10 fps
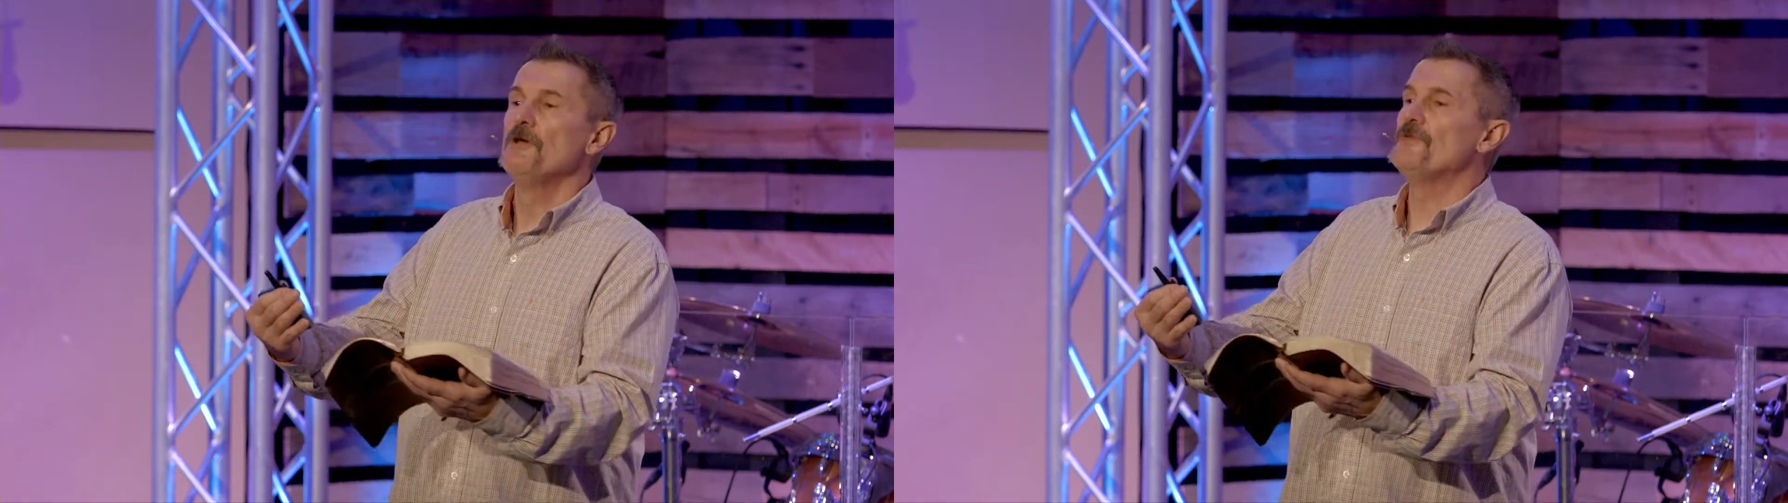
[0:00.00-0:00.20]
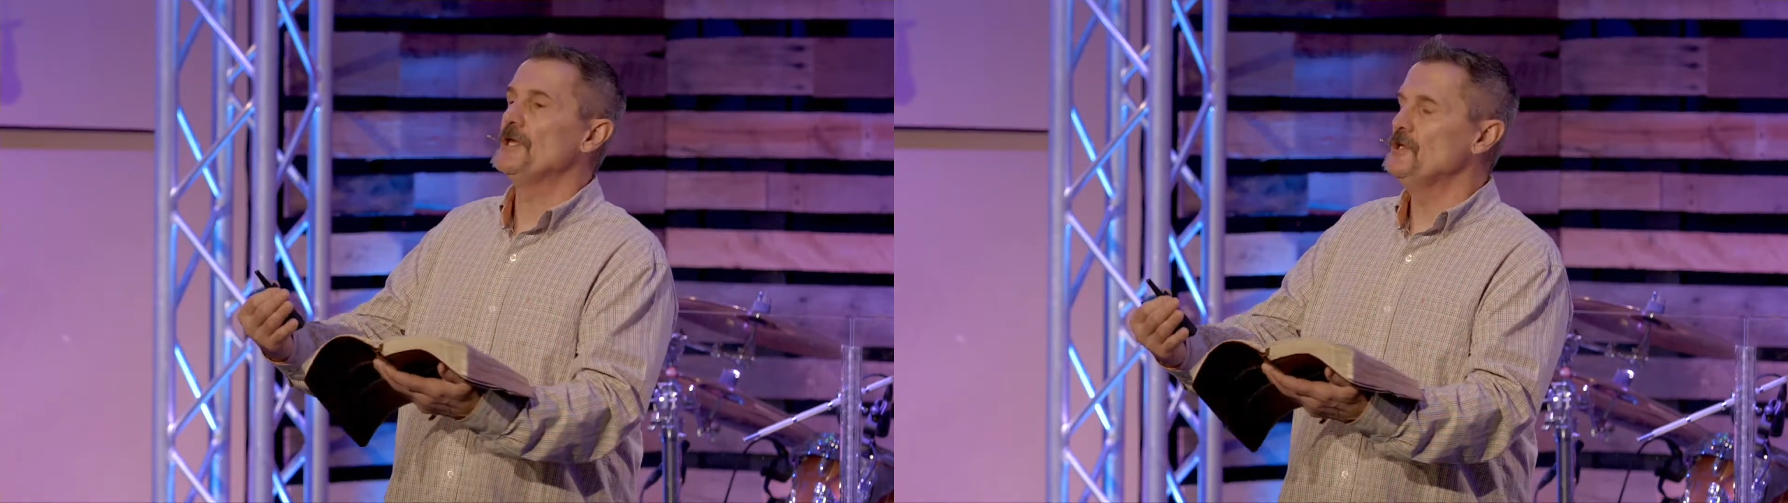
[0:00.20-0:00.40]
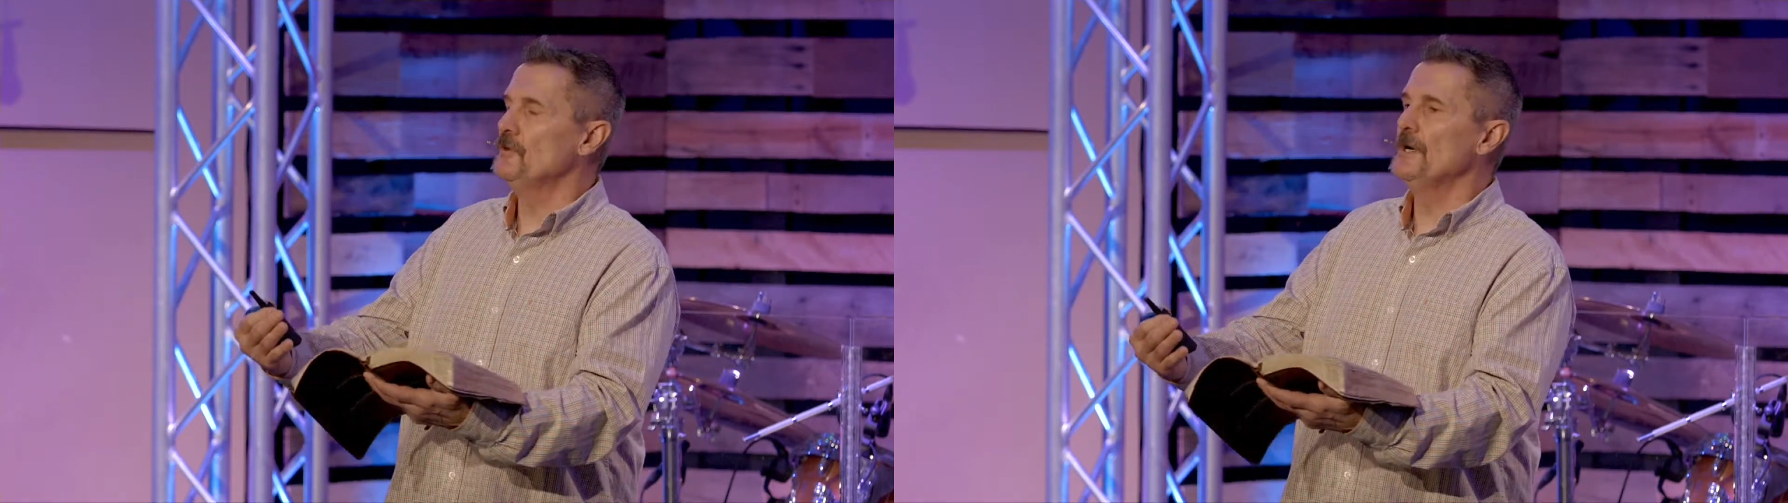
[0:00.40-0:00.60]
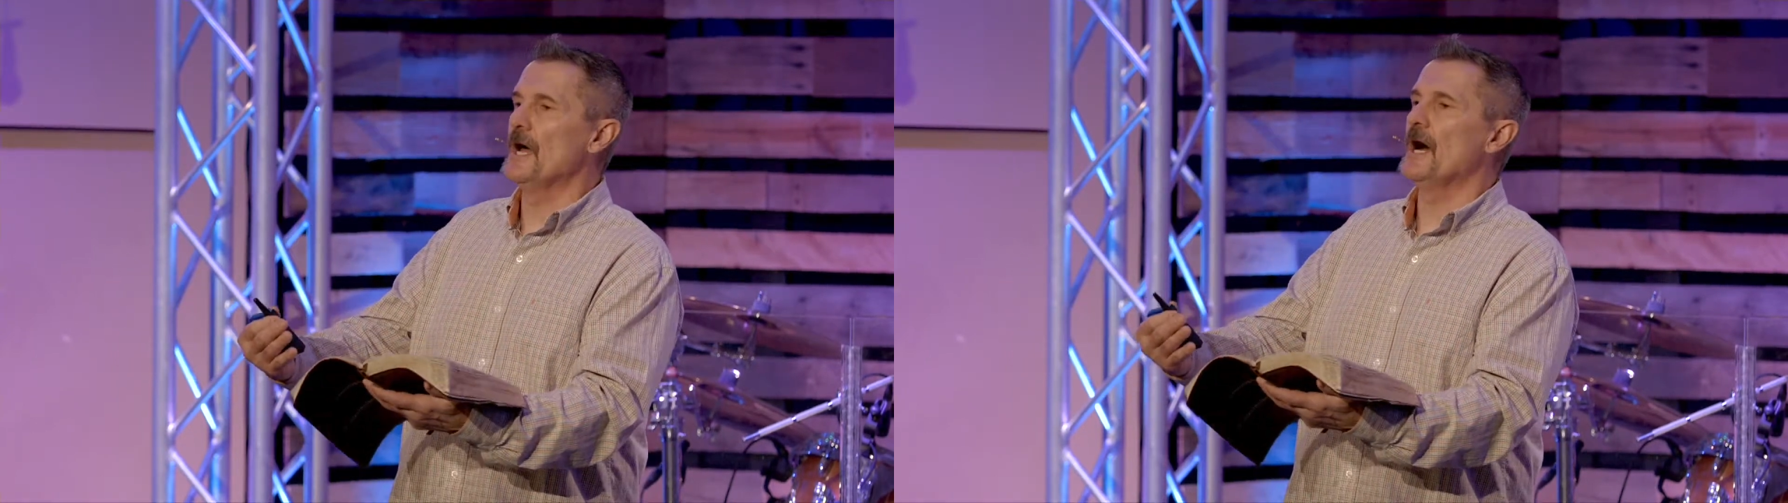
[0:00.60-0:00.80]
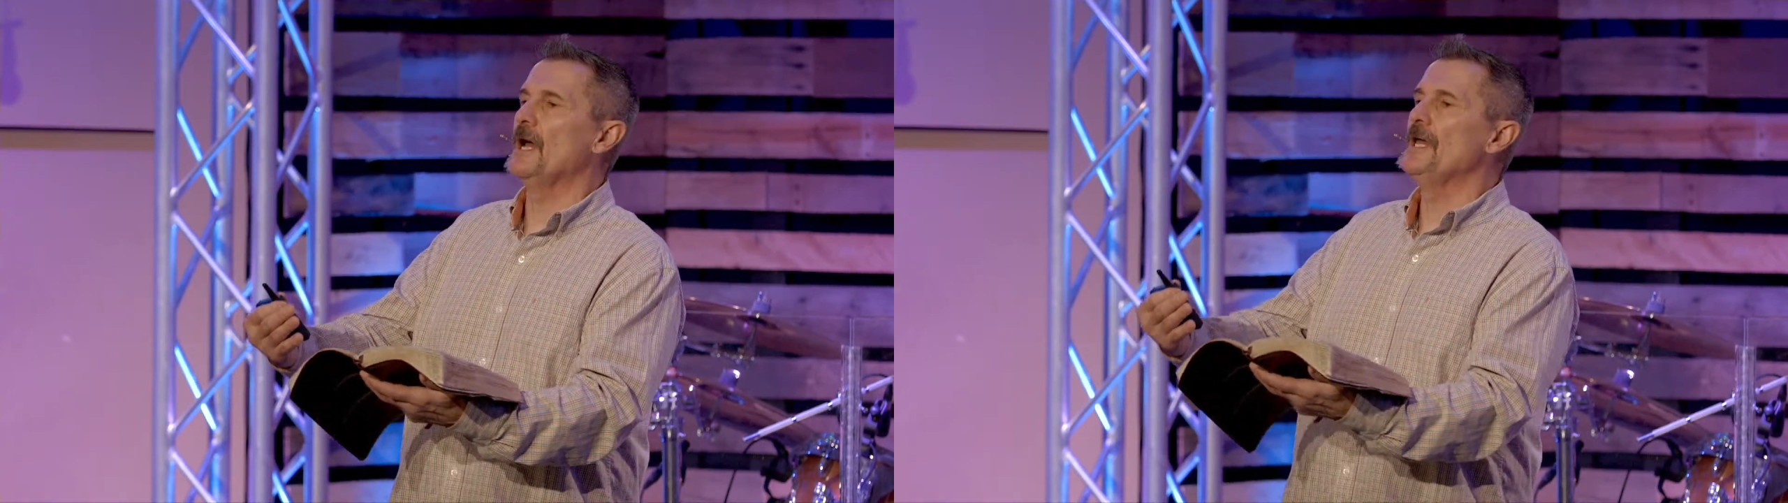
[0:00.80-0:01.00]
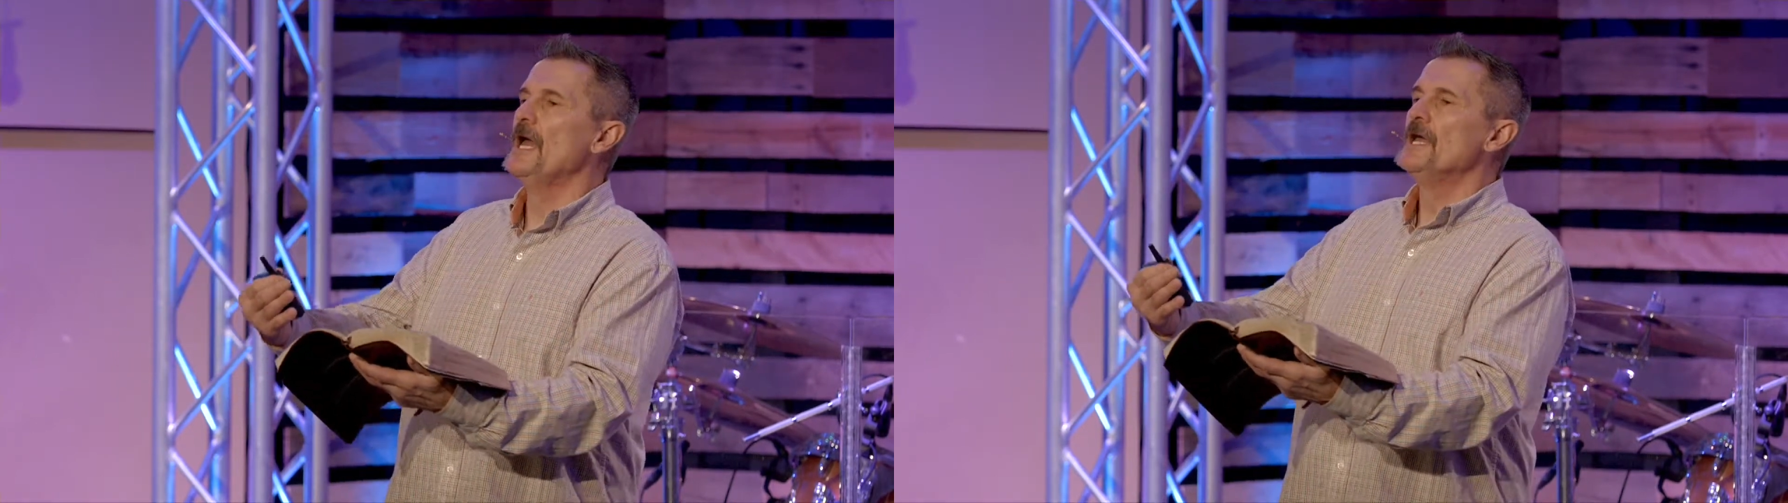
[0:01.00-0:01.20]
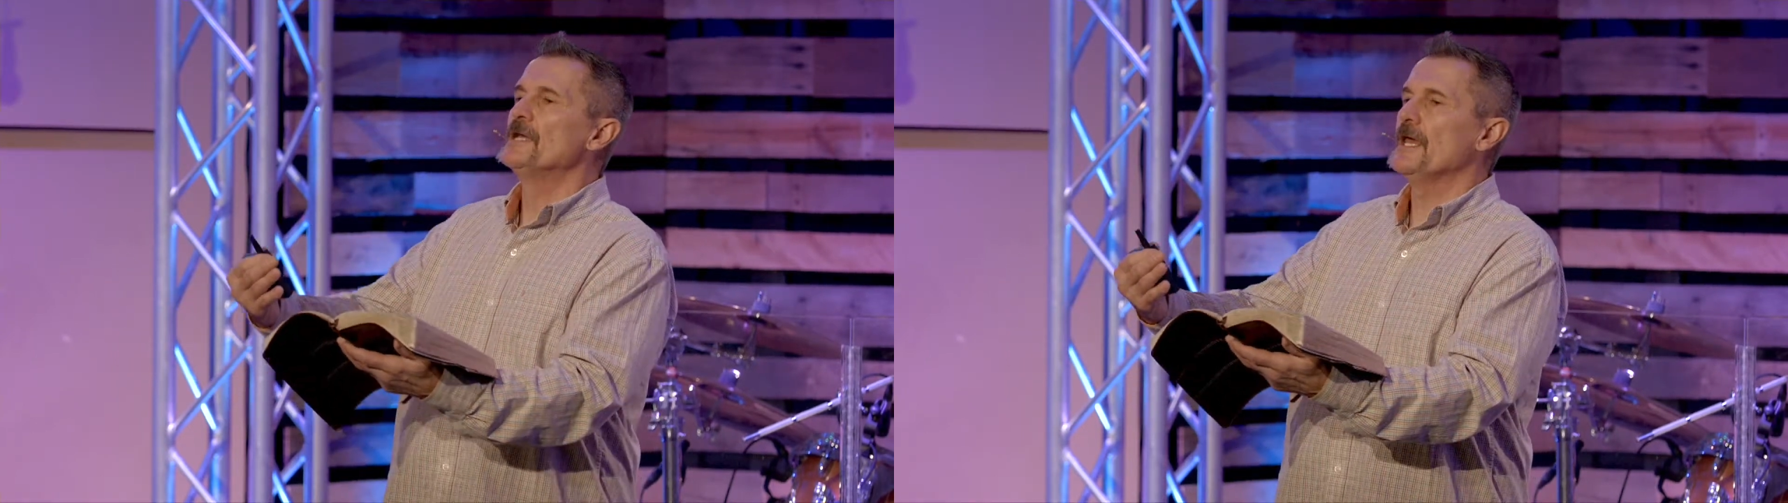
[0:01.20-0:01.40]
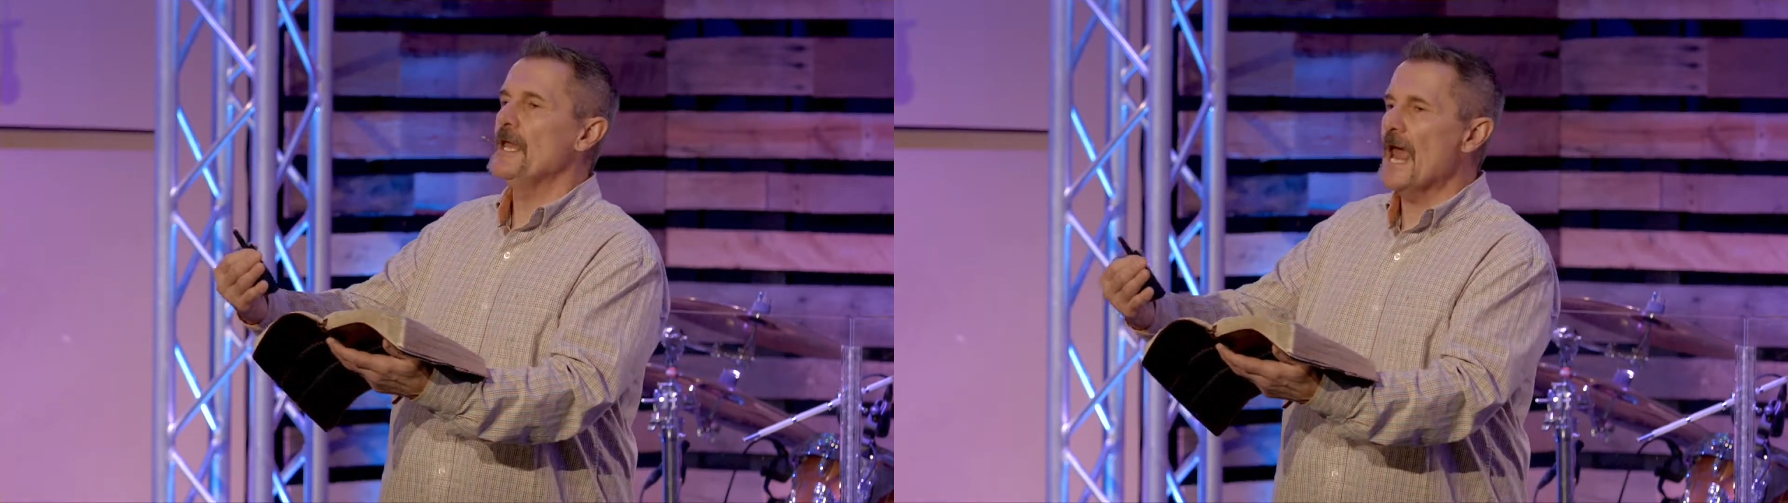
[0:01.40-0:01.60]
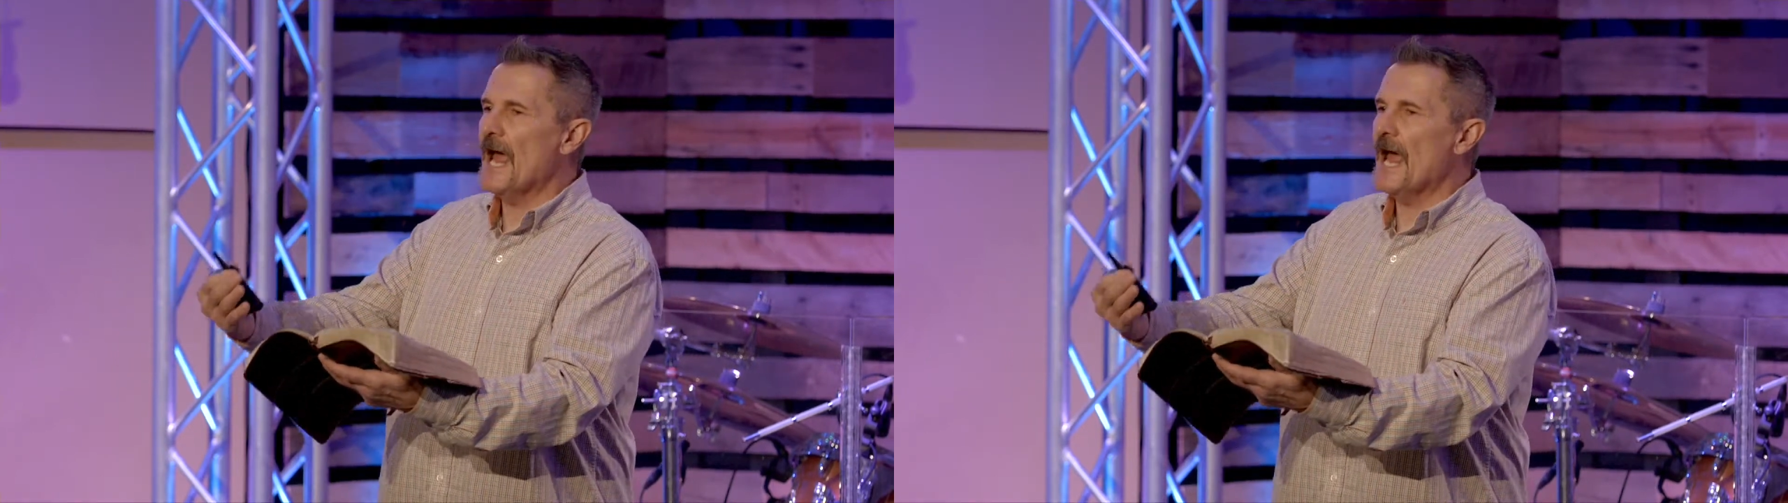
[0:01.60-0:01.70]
that you and I can